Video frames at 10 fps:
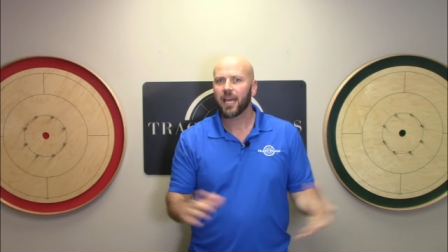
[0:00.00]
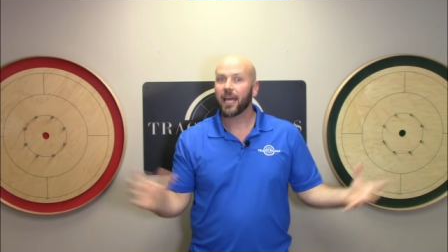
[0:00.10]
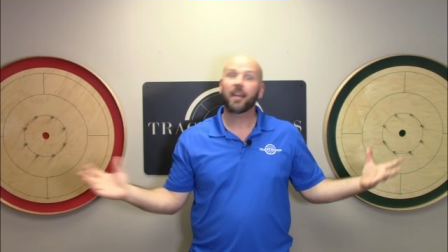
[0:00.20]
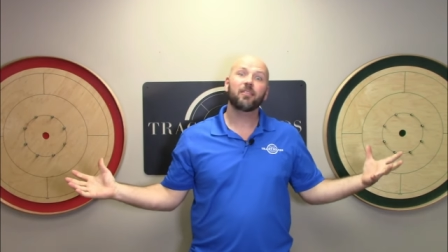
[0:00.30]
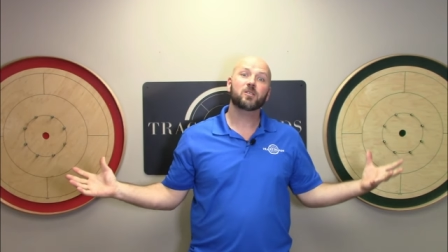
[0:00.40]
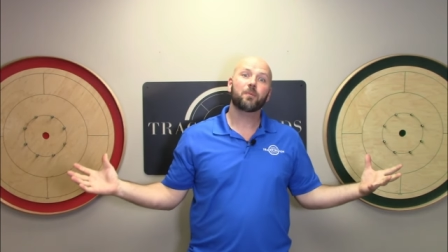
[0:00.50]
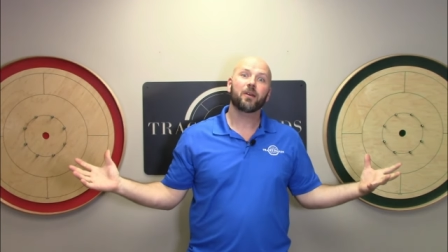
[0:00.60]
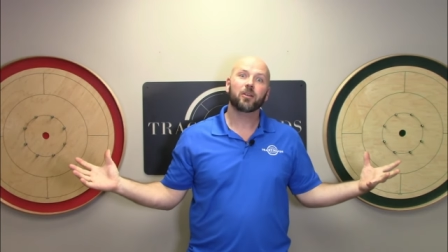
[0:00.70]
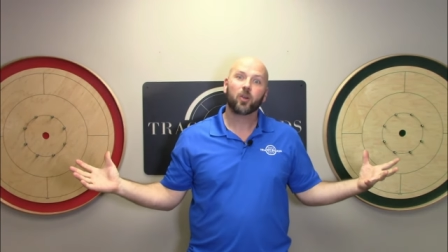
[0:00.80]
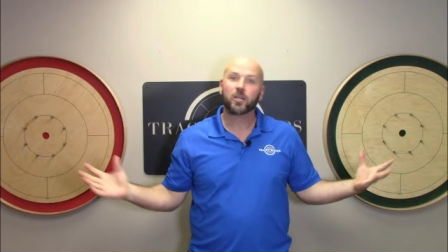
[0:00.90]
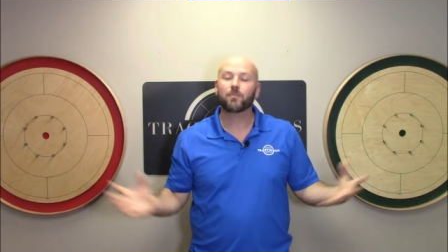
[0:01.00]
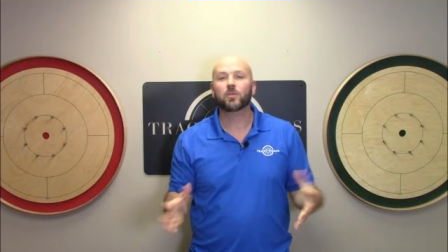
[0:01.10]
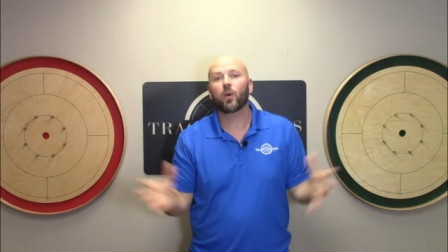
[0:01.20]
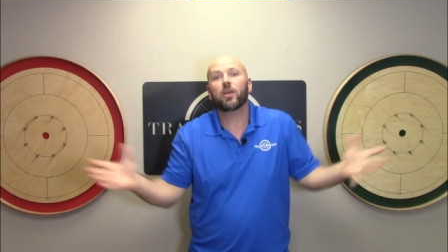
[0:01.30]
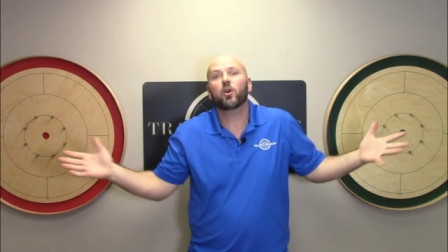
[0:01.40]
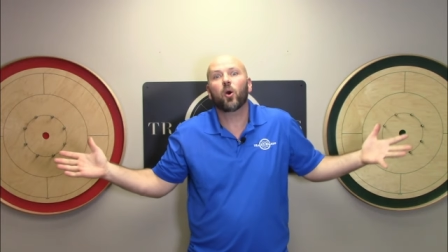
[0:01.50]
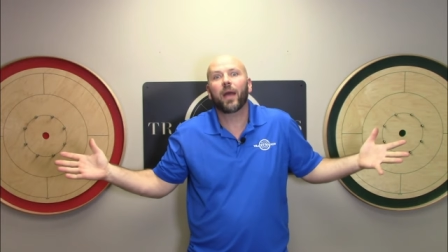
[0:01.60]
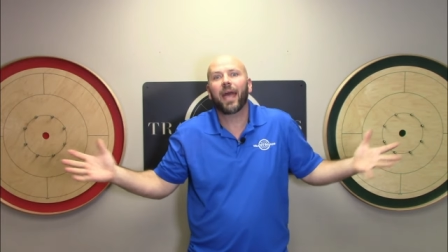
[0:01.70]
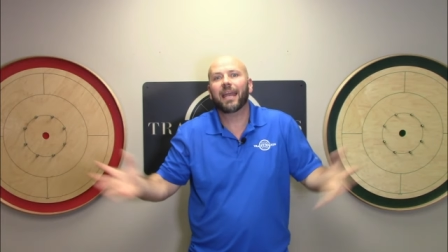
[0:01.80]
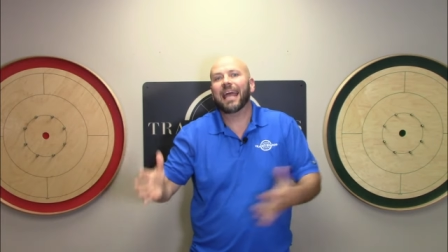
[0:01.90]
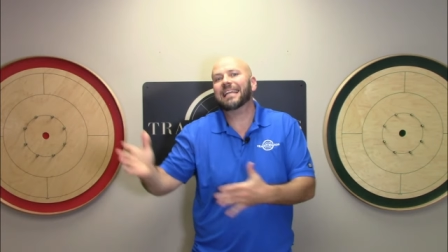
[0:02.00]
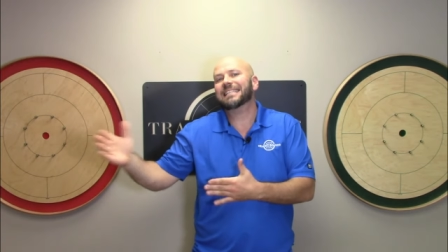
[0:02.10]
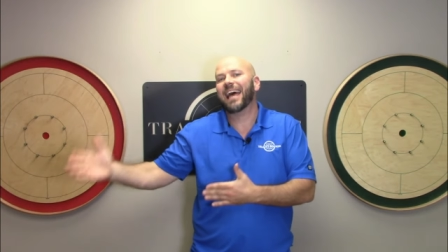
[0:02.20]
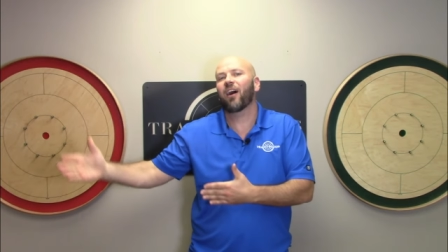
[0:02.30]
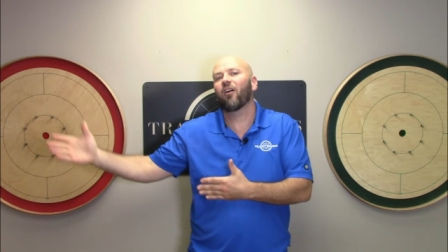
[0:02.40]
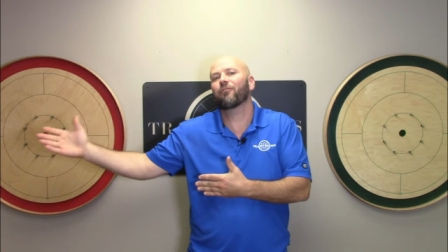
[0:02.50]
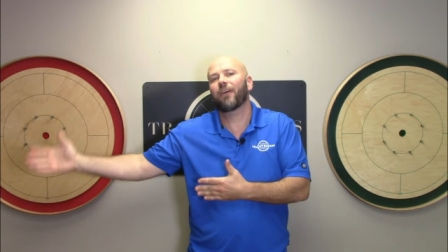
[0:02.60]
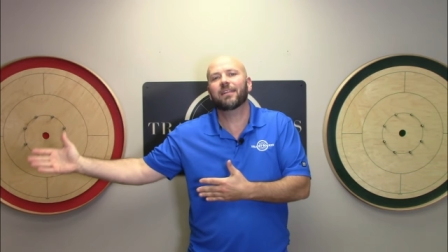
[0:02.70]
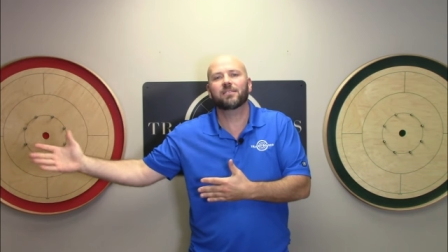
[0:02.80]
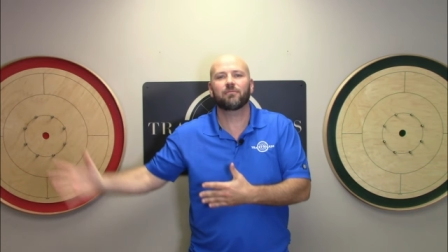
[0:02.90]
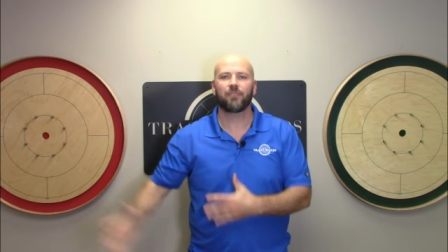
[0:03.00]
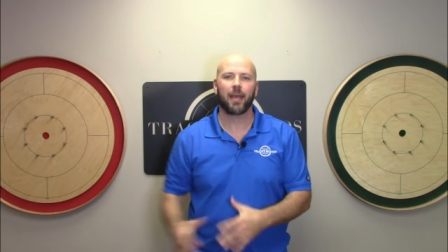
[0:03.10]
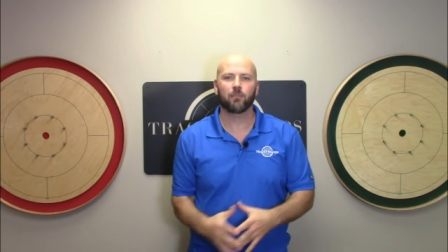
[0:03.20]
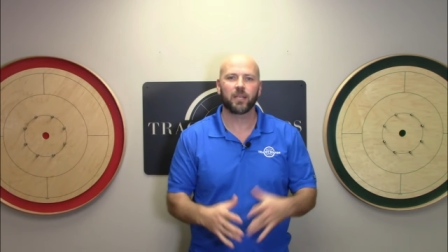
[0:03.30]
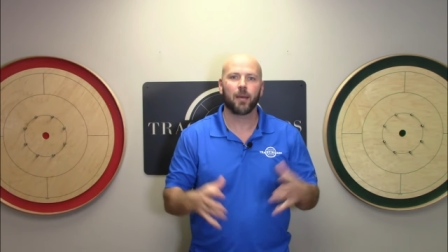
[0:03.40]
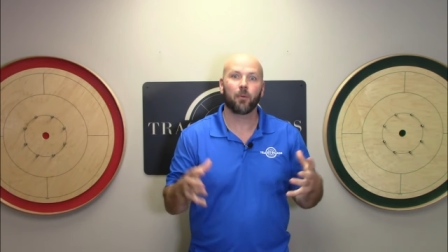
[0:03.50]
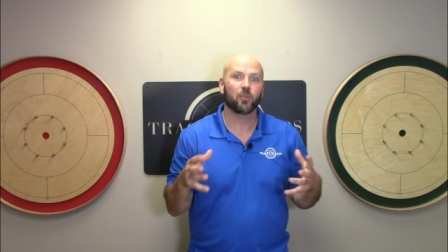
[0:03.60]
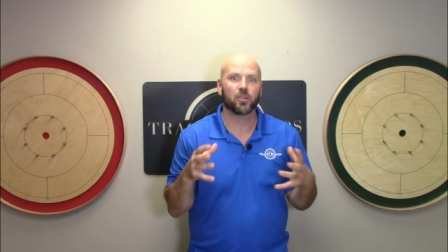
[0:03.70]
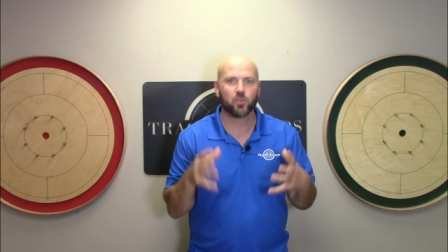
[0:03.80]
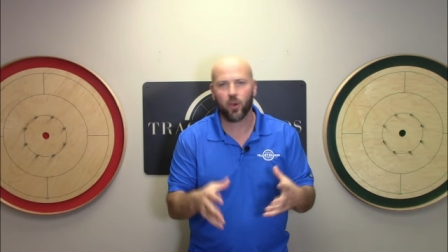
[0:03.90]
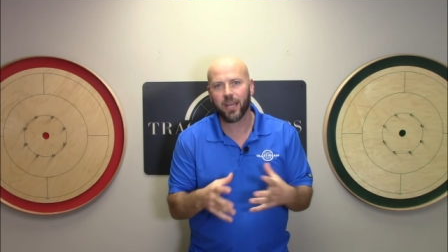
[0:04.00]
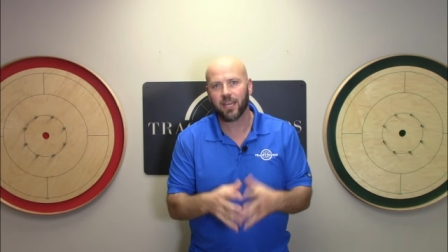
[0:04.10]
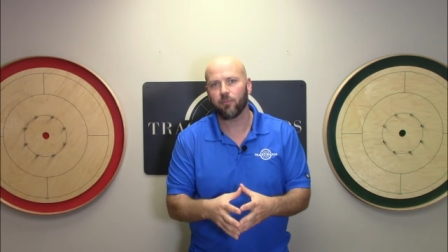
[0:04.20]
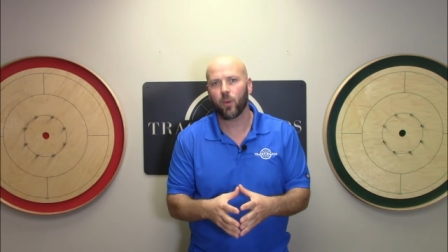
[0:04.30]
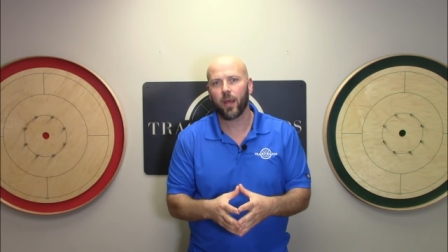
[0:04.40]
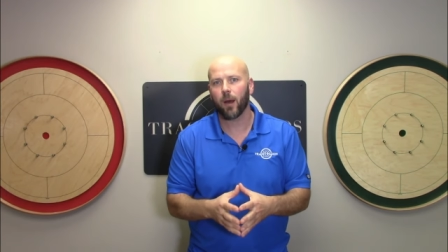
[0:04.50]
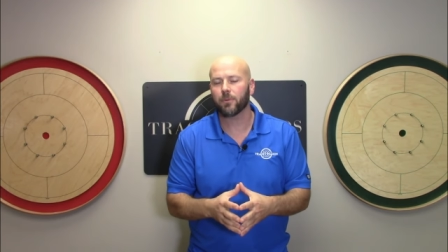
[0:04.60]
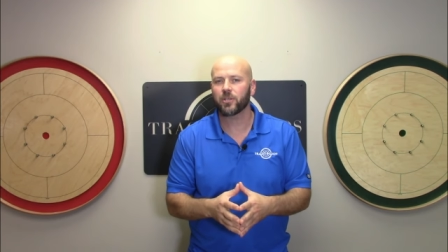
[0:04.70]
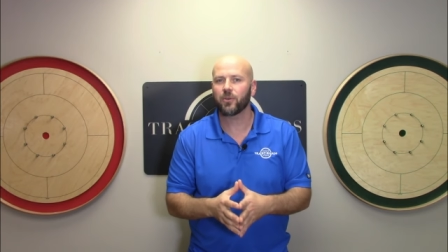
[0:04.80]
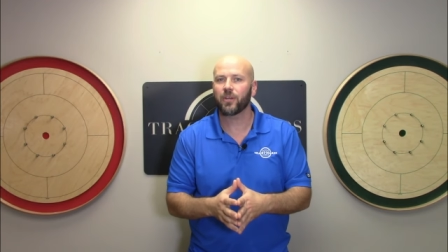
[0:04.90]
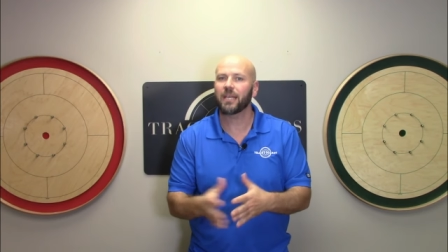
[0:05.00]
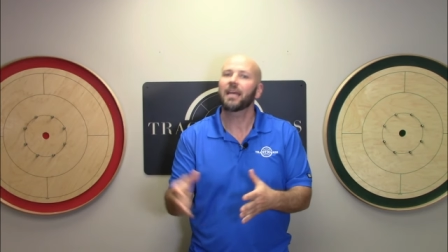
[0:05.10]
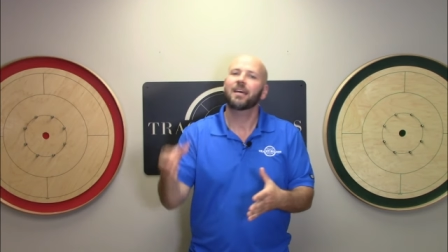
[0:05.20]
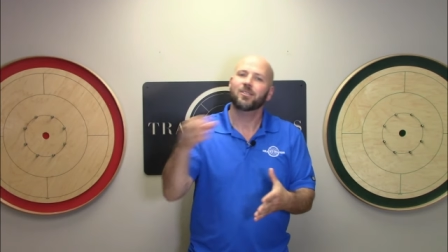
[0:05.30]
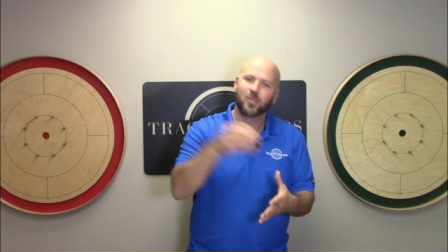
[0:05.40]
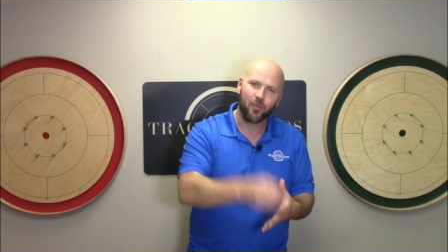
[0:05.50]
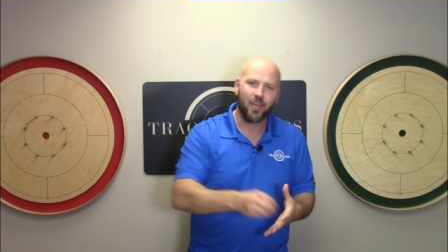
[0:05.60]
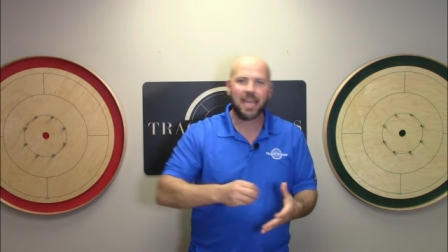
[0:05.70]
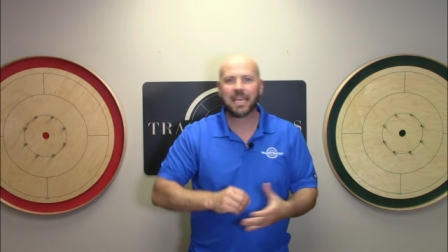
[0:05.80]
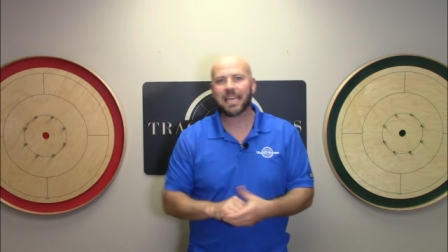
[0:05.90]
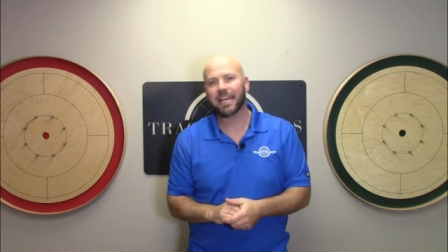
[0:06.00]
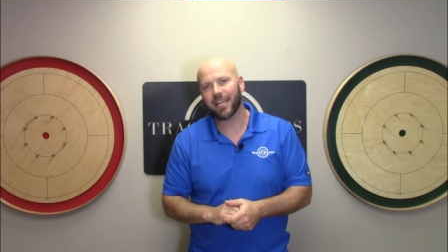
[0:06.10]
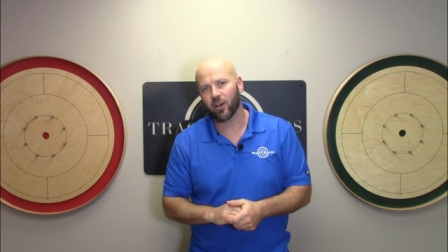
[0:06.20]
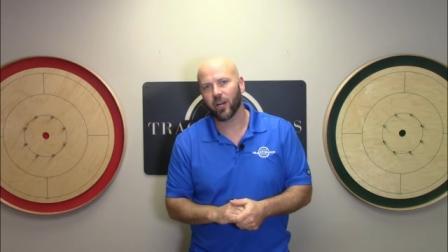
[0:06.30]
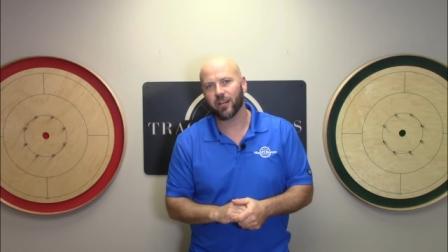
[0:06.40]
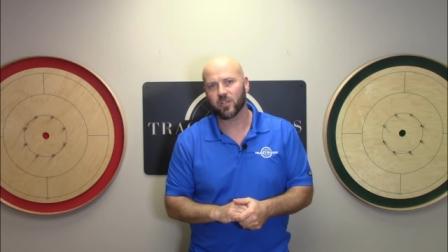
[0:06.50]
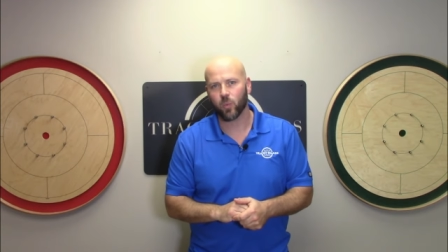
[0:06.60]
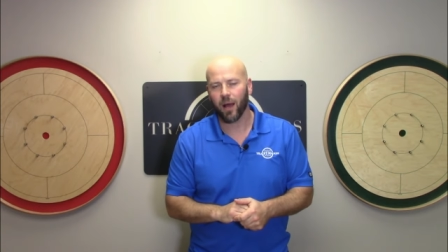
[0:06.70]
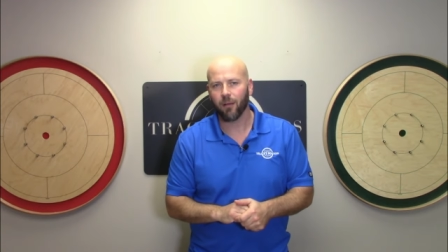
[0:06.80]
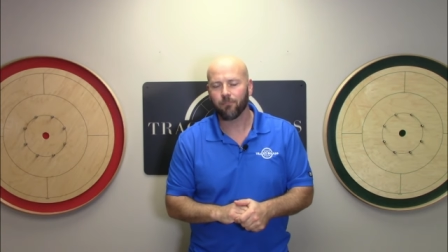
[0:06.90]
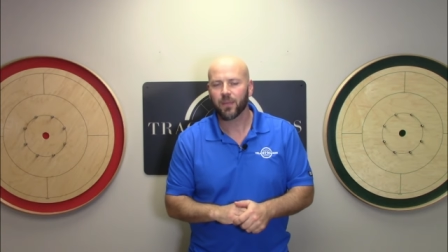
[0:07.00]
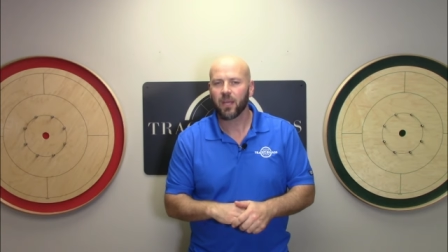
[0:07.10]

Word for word: And in the spirit of Christmas, why don't you go ahead and tell friends and family about this great giveaway opportunity Opportunity so they can get in on it as well.